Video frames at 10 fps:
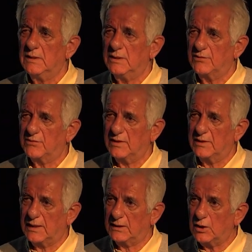an
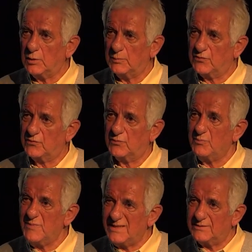anonymous
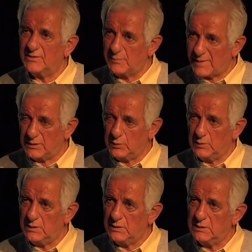military
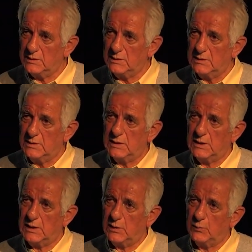manual.
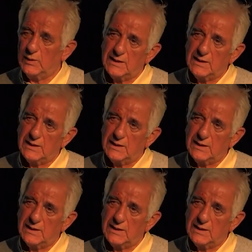Wilayat